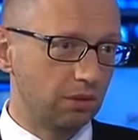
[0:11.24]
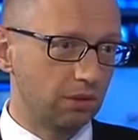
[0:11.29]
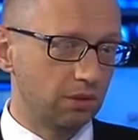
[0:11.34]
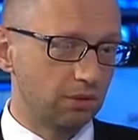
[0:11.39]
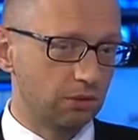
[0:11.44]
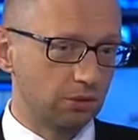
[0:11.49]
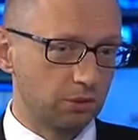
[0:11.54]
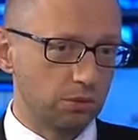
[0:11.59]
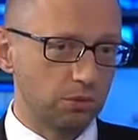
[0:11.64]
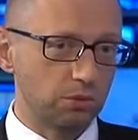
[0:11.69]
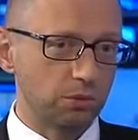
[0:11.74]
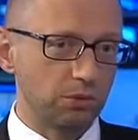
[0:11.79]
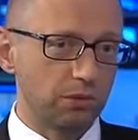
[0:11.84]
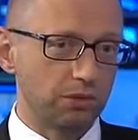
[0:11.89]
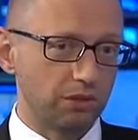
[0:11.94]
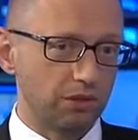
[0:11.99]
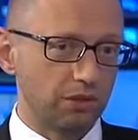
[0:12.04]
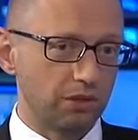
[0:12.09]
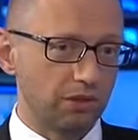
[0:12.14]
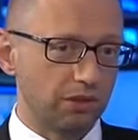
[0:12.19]
Because
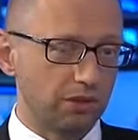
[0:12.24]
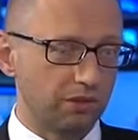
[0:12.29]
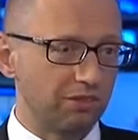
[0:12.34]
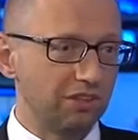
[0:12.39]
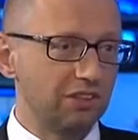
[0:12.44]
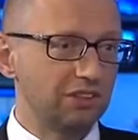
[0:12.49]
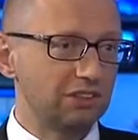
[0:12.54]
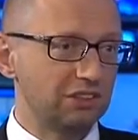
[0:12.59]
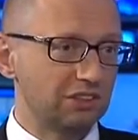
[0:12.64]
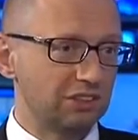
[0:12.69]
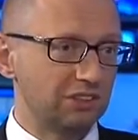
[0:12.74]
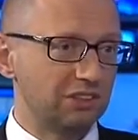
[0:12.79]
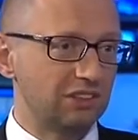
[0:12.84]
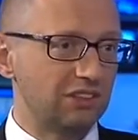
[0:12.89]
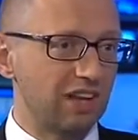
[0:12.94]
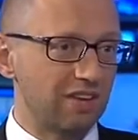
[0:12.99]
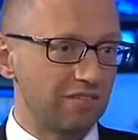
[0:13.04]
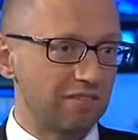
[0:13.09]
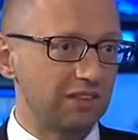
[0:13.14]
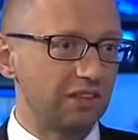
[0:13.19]
look, Greece
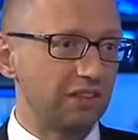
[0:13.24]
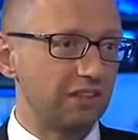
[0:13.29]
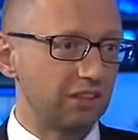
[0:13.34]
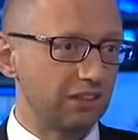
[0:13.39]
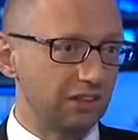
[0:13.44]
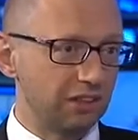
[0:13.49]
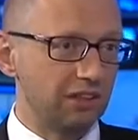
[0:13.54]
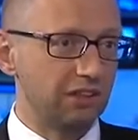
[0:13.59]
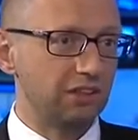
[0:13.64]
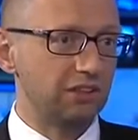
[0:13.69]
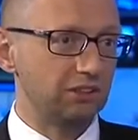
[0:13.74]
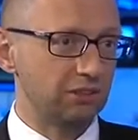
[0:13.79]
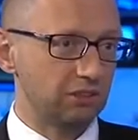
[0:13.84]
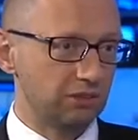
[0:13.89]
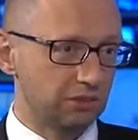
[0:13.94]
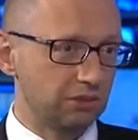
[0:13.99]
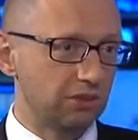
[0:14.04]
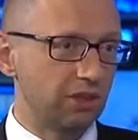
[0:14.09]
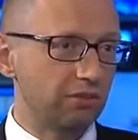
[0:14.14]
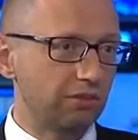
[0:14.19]
definitely needs
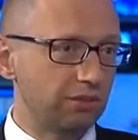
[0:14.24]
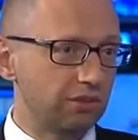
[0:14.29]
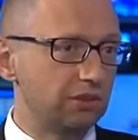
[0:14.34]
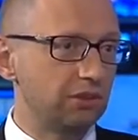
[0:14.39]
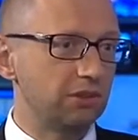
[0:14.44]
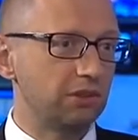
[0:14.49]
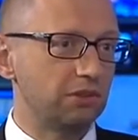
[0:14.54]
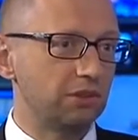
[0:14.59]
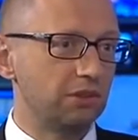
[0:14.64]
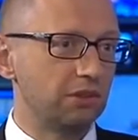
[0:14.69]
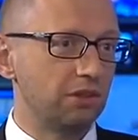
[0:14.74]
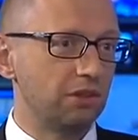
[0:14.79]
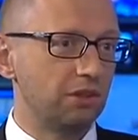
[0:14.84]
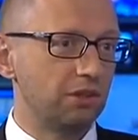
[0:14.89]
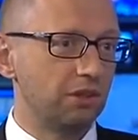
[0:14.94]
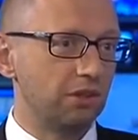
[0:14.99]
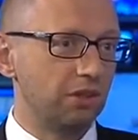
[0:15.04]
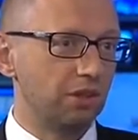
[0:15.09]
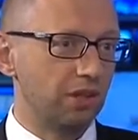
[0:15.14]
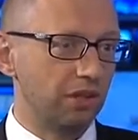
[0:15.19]
austerity.
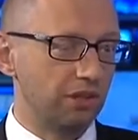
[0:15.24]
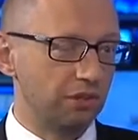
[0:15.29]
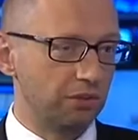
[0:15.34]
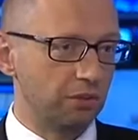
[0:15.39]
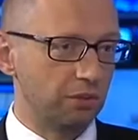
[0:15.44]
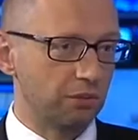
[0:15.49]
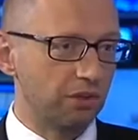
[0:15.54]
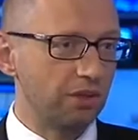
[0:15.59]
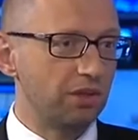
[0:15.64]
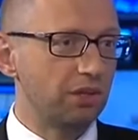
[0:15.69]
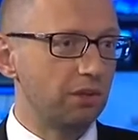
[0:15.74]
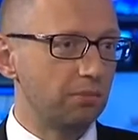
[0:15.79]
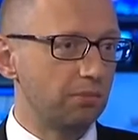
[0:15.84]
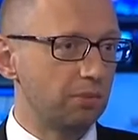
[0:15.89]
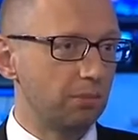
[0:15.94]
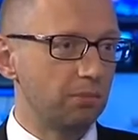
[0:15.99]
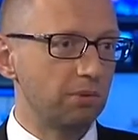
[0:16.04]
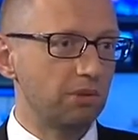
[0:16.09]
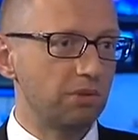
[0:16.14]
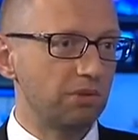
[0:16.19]
And Ukrainian
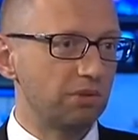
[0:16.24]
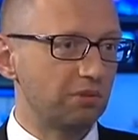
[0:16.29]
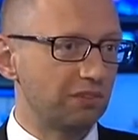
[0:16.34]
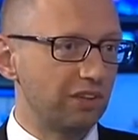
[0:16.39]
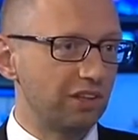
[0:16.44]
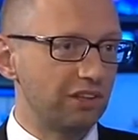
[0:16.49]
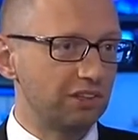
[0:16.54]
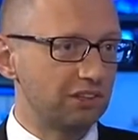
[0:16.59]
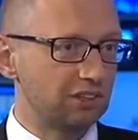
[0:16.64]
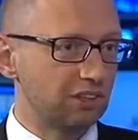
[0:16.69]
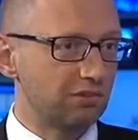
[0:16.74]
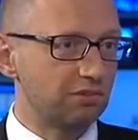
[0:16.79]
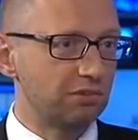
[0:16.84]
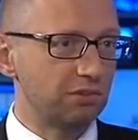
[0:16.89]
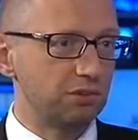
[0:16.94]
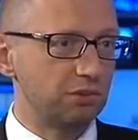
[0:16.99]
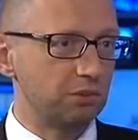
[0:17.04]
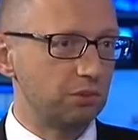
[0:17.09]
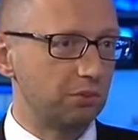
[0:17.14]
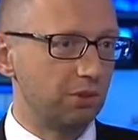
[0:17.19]
people already
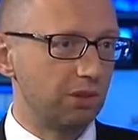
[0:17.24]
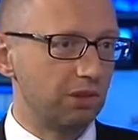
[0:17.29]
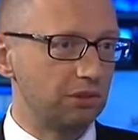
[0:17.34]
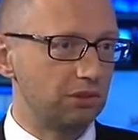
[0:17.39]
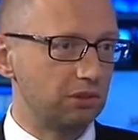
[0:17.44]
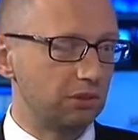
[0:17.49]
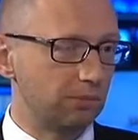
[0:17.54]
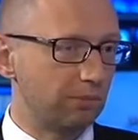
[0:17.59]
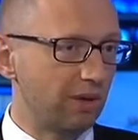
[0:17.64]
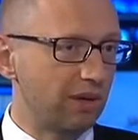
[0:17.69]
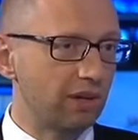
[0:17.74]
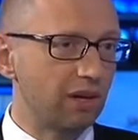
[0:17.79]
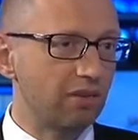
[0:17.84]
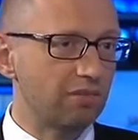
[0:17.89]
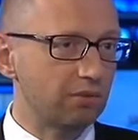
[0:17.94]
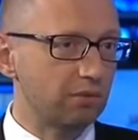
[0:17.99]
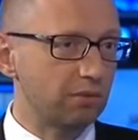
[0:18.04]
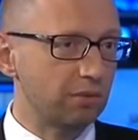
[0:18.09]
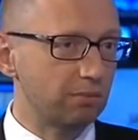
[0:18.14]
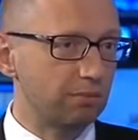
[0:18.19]
suffered too much. And my
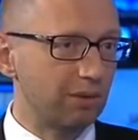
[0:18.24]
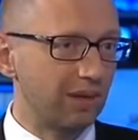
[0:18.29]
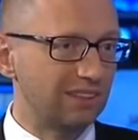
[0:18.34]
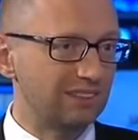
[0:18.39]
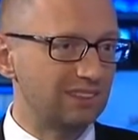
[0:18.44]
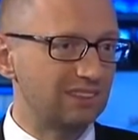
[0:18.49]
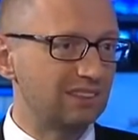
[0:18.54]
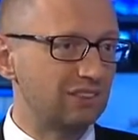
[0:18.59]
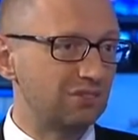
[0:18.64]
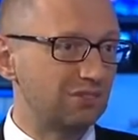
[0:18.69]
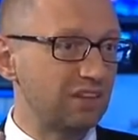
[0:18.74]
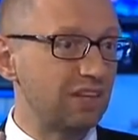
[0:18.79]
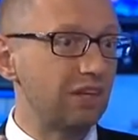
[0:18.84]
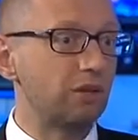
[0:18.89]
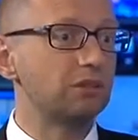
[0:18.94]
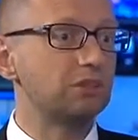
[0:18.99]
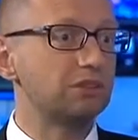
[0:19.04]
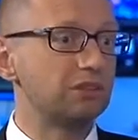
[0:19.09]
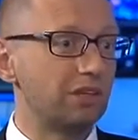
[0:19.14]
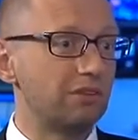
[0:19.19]
government passed 3
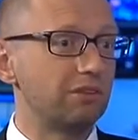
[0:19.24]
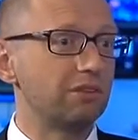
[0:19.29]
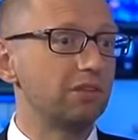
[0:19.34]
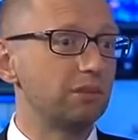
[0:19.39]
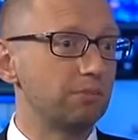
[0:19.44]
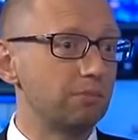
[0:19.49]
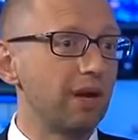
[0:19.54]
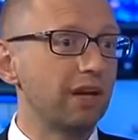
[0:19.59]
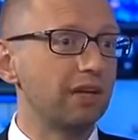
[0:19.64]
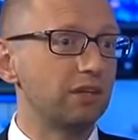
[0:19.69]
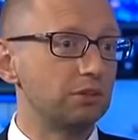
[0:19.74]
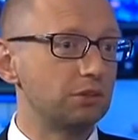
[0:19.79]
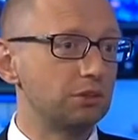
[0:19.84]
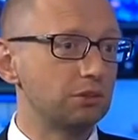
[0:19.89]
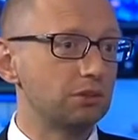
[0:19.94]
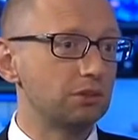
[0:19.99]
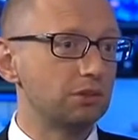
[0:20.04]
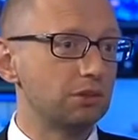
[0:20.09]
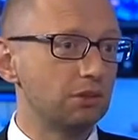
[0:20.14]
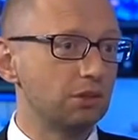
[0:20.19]
austerity
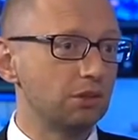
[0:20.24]
packages.